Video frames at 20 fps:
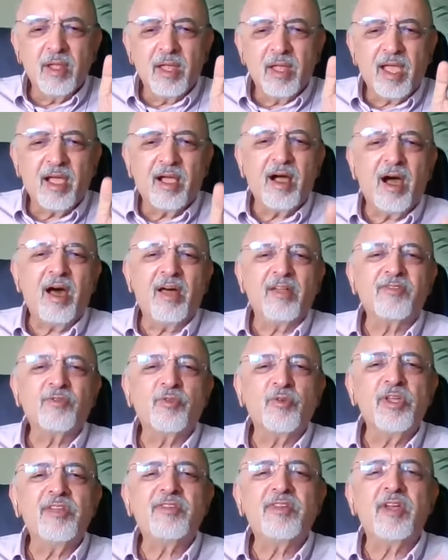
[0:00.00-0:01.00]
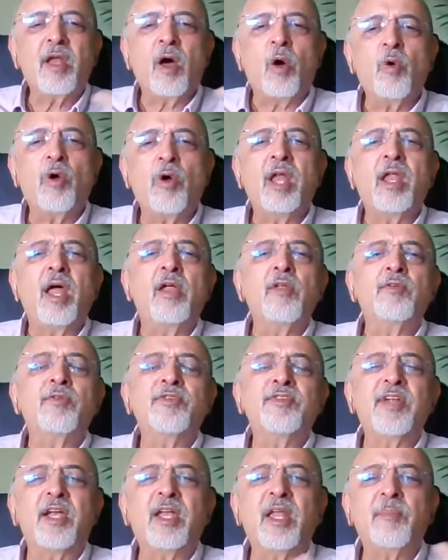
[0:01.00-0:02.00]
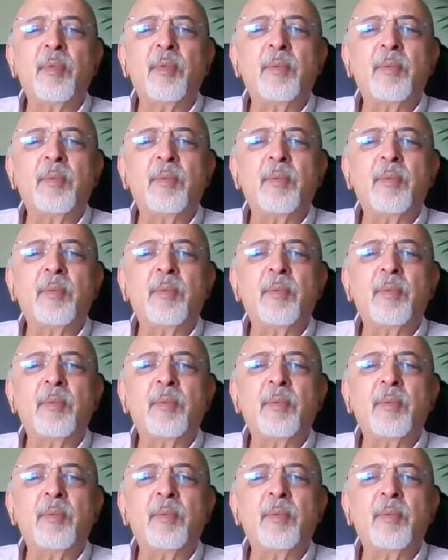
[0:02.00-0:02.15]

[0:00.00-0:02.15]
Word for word: aghast. So he said, How can I set up